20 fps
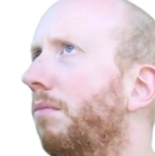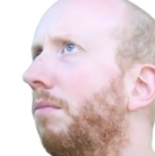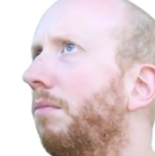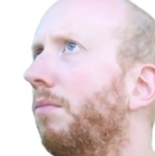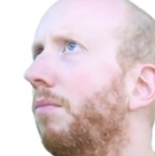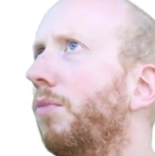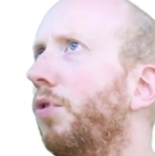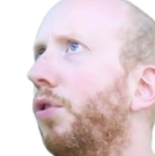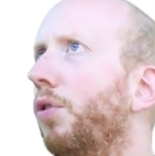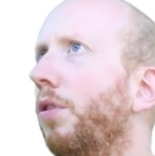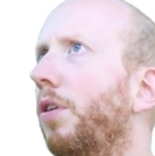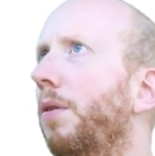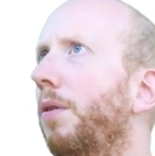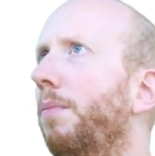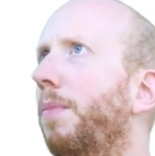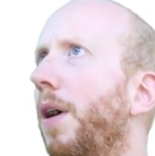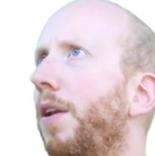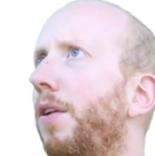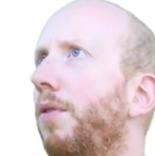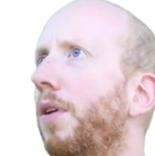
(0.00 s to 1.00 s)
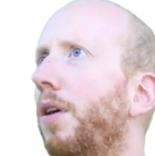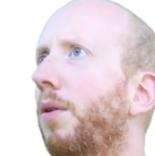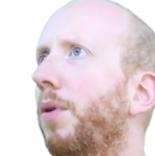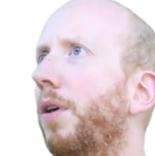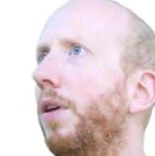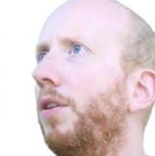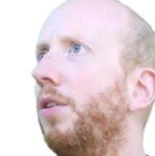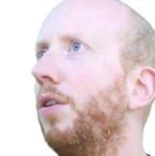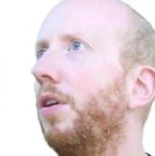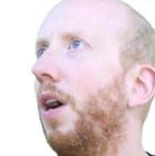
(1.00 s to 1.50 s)
shorty battery,
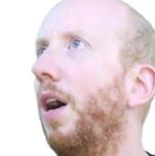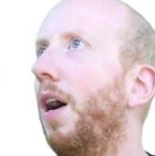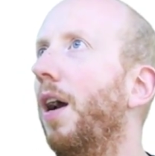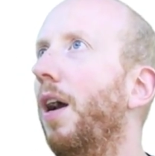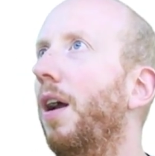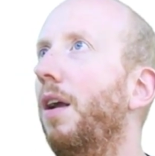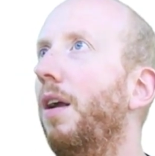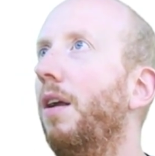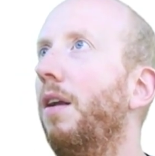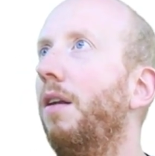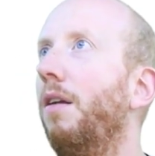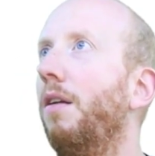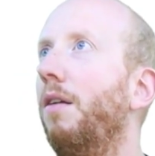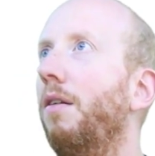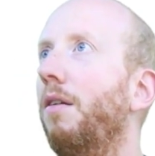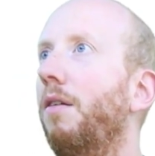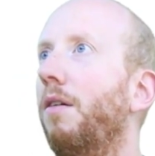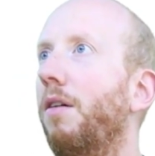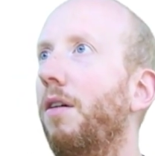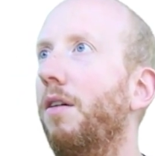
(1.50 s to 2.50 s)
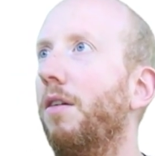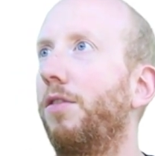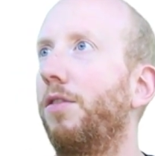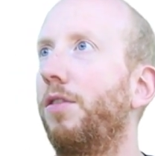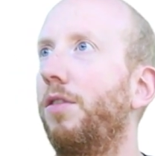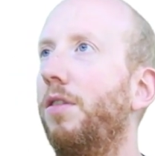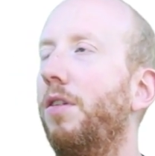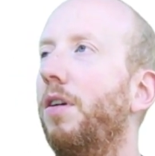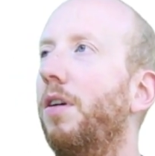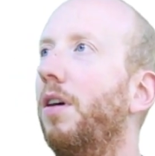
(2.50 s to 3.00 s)
which I
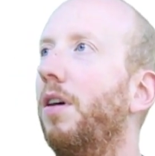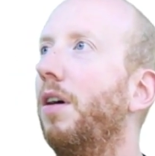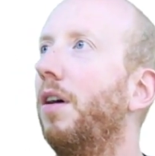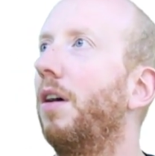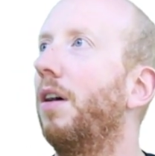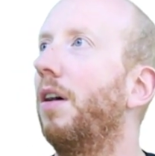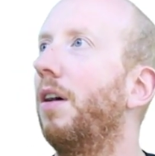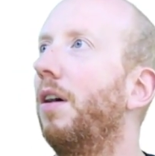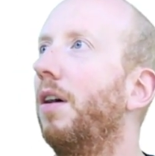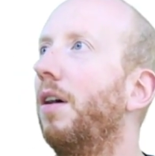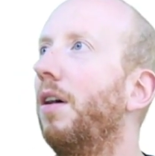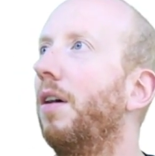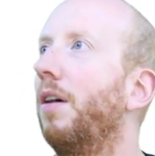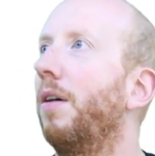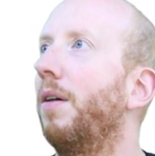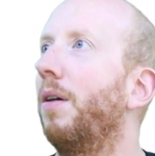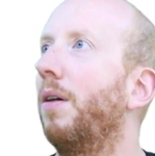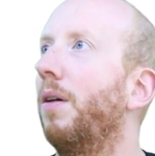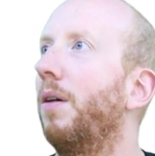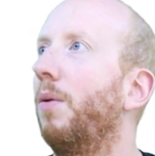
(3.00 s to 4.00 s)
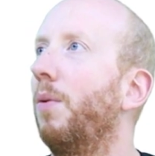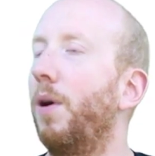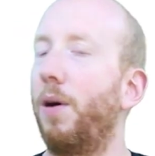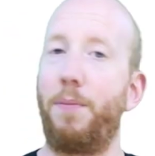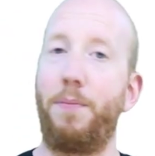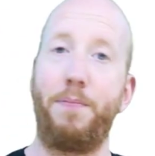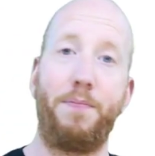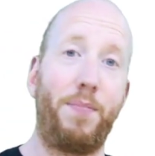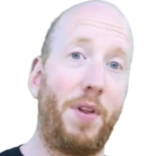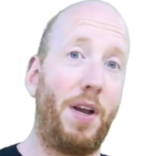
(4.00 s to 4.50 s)
lost.
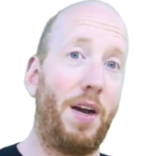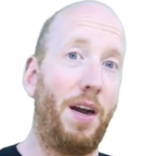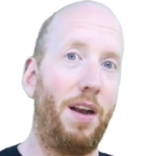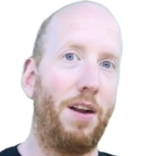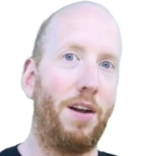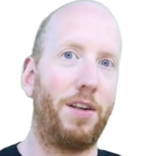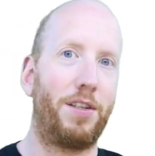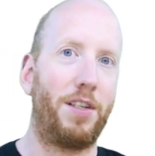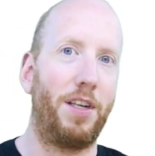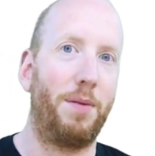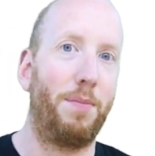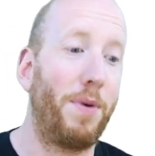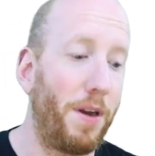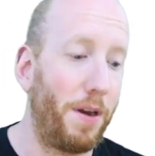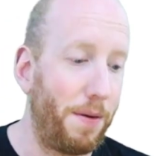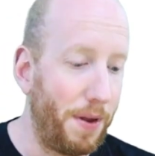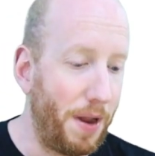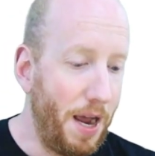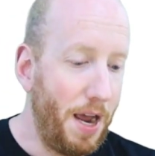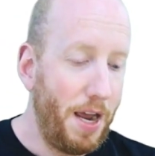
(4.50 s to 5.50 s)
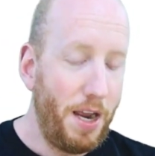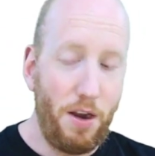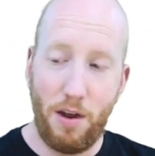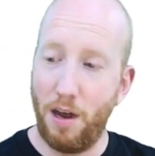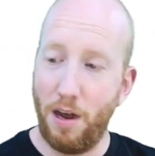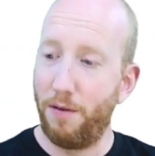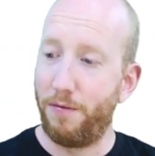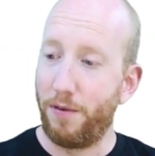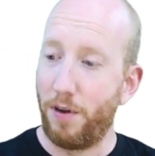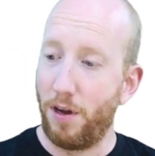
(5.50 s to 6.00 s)
Well, I lost it, but you
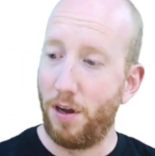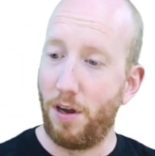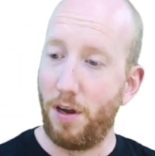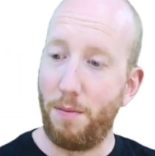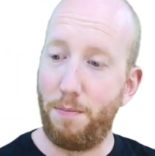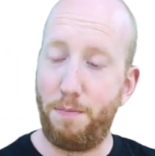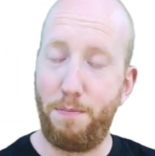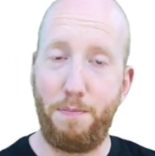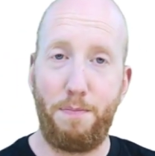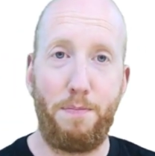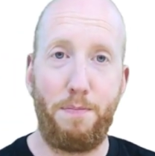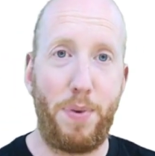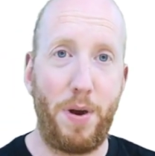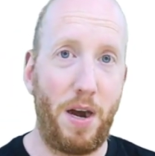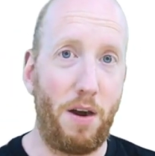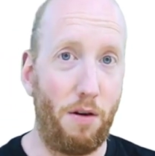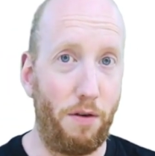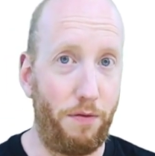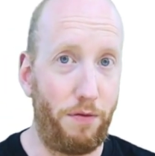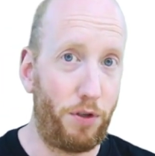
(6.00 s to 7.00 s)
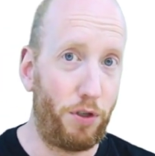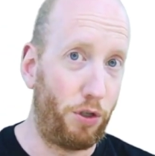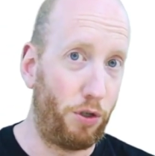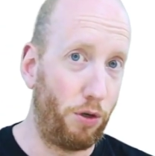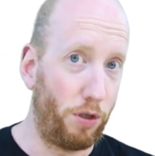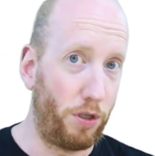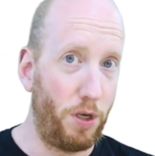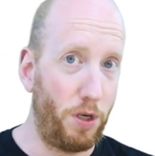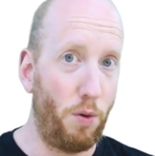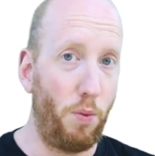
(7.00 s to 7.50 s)
have a pair of
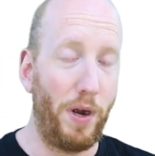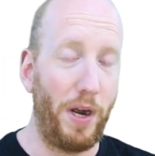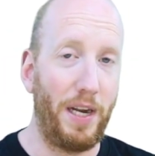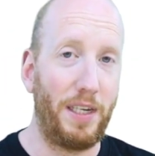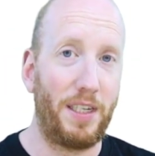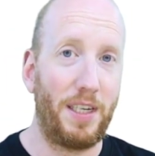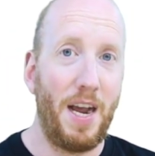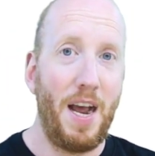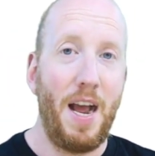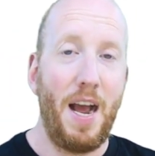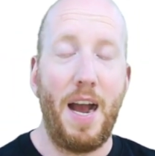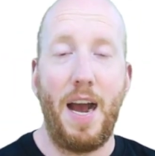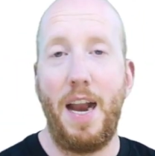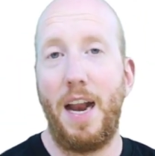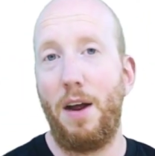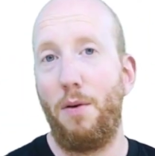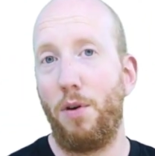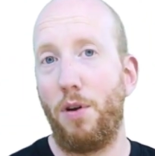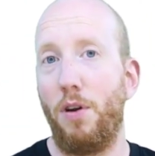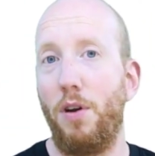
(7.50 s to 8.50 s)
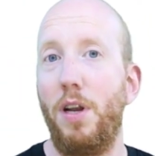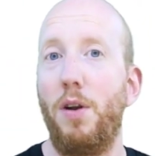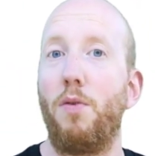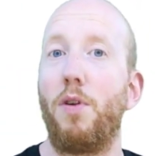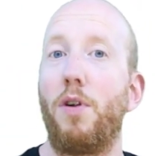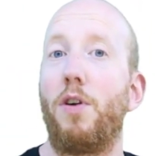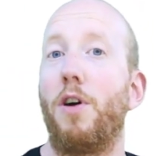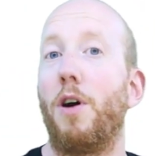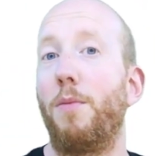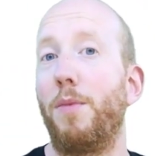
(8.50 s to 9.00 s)
shorty weights, and I would only
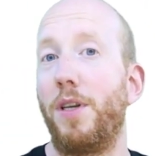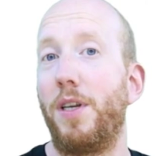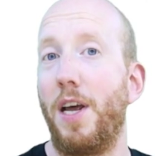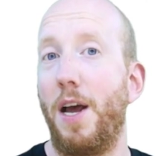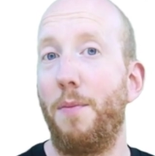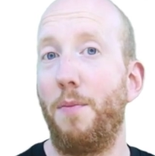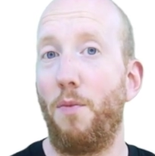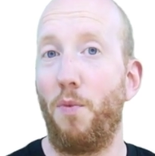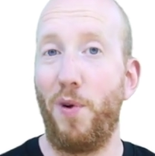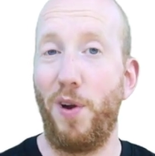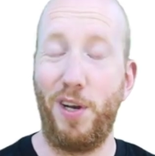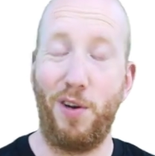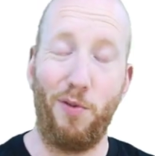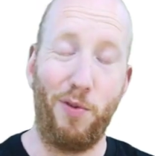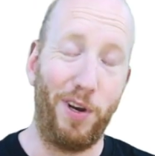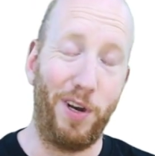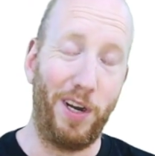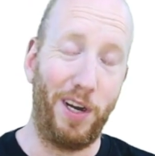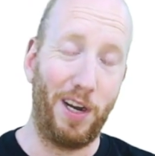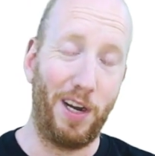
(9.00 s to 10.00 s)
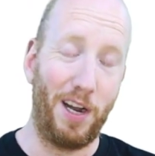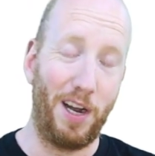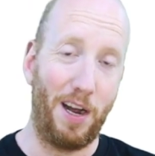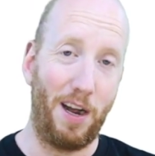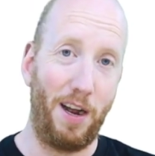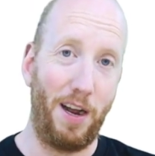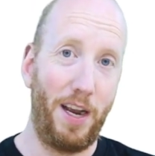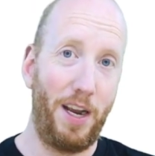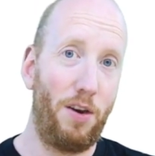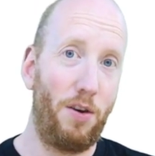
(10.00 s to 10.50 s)
recommend them when you're running
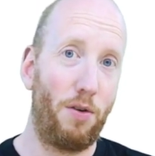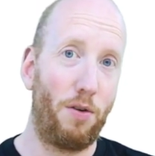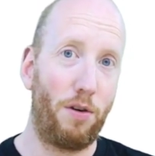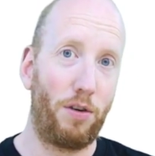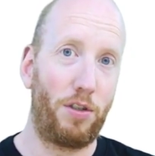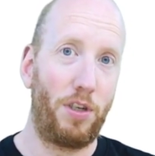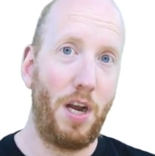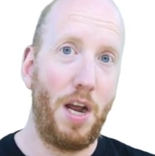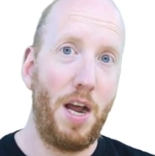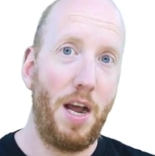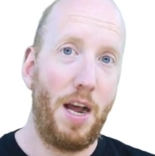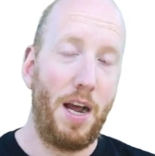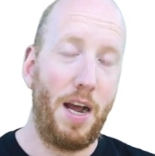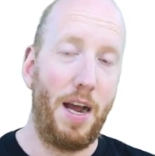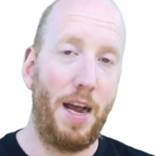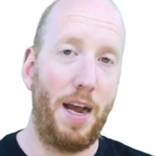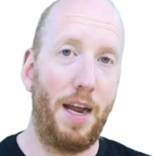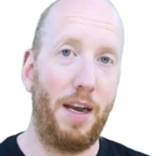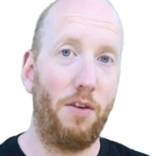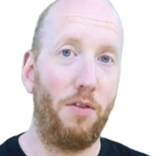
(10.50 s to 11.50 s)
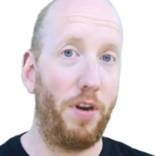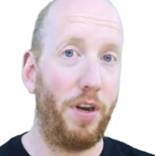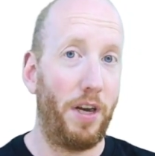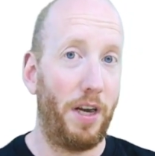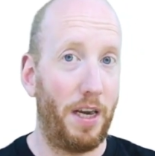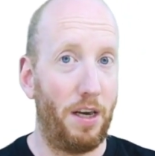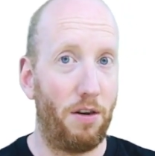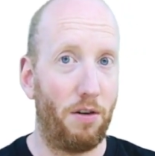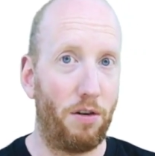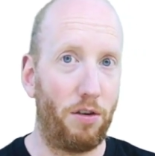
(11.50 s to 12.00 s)
indoors, and
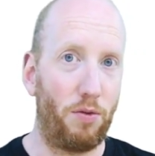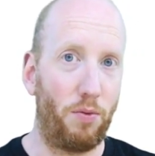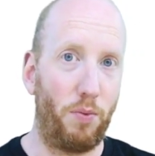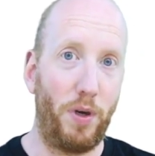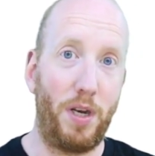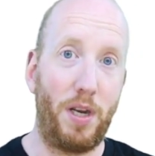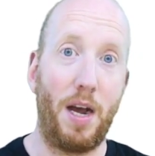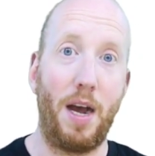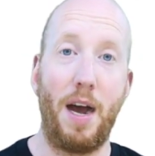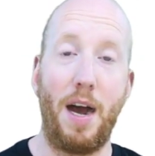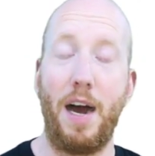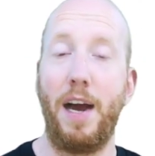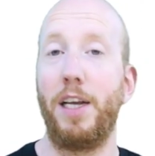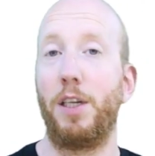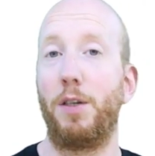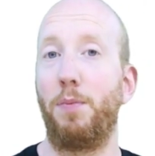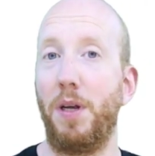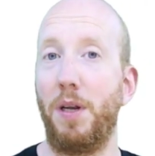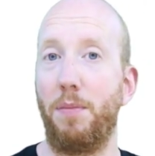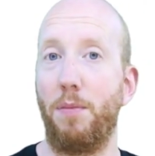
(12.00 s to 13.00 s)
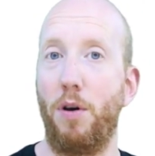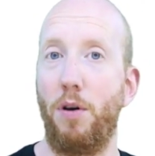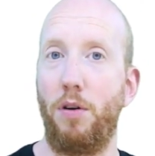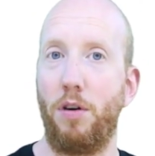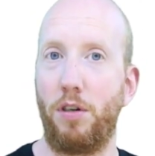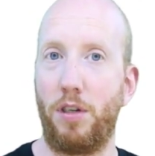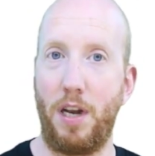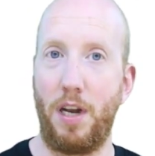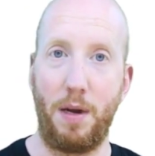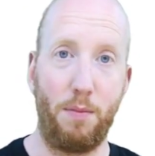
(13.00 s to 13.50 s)
running indoors with high-speed
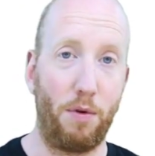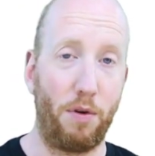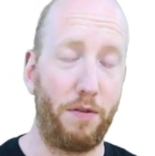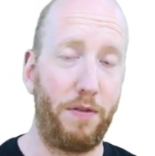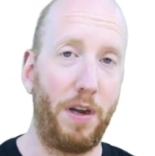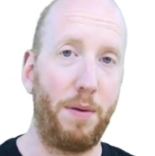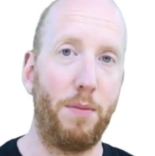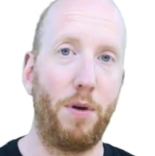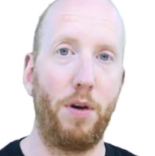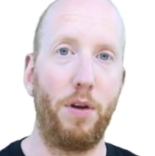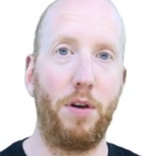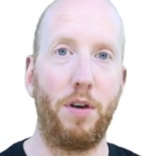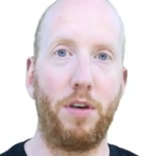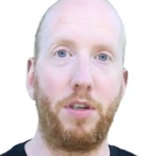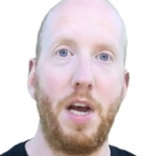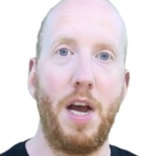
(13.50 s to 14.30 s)
motors like modified motors.